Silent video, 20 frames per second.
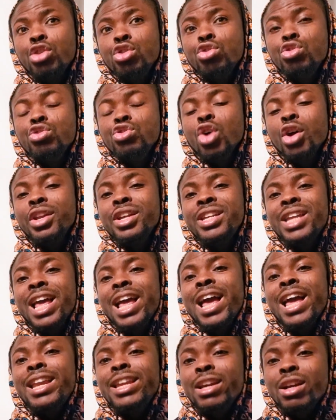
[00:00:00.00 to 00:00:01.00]
you do not
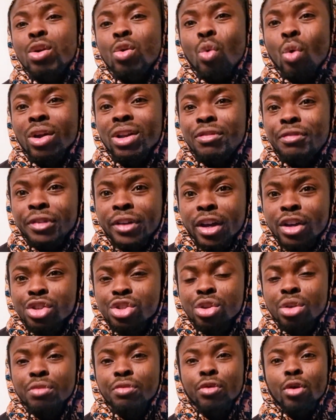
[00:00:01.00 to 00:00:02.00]
need any
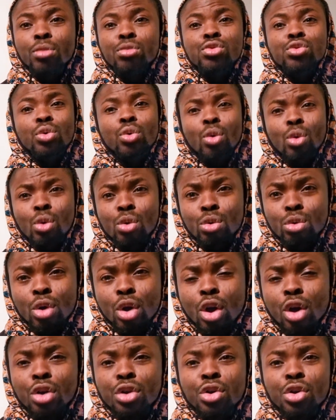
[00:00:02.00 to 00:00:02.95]
qualification from school,